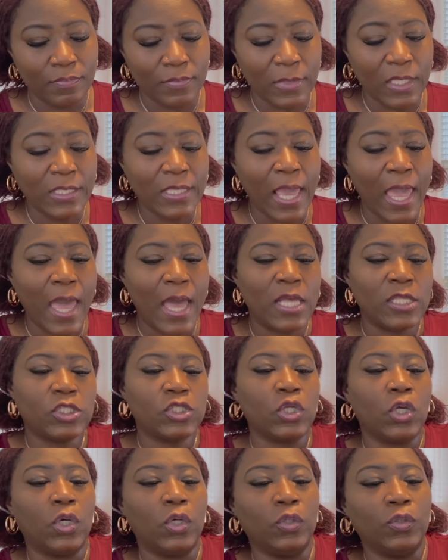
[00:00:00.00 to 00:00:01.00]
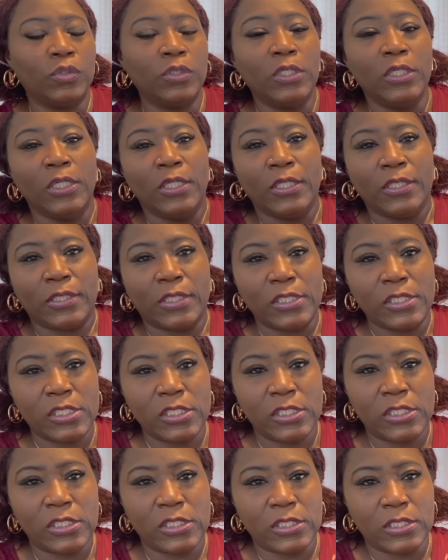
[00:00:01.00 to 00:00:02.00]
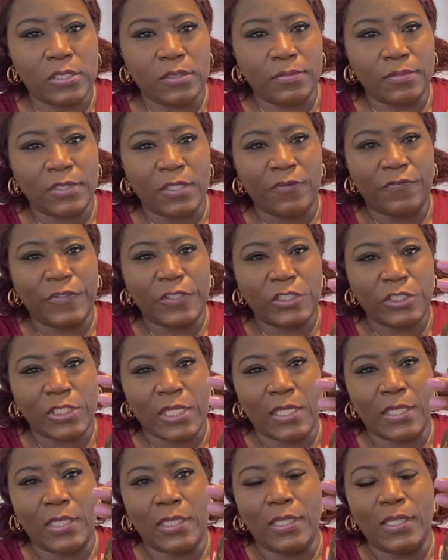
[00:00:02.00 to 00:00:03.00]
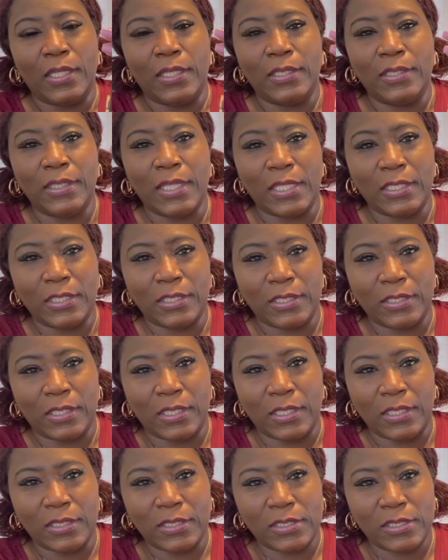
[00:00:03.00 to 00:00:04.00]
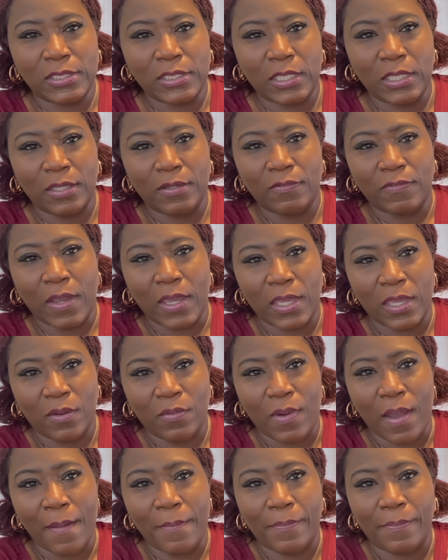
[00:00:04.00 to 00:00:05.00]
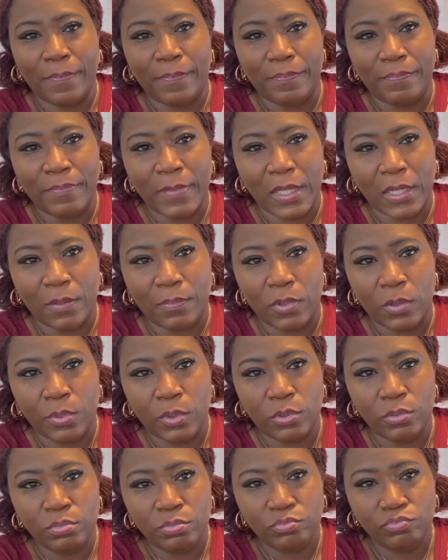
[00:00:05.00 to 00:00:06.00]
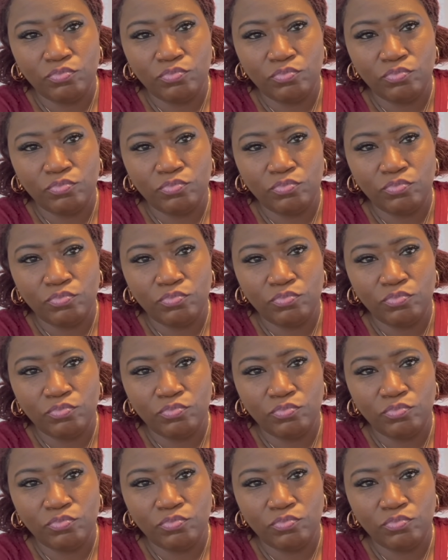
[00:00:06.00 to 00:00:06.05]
yeah, so this is the Vachetta leather, and see right here where I made a boo-boo.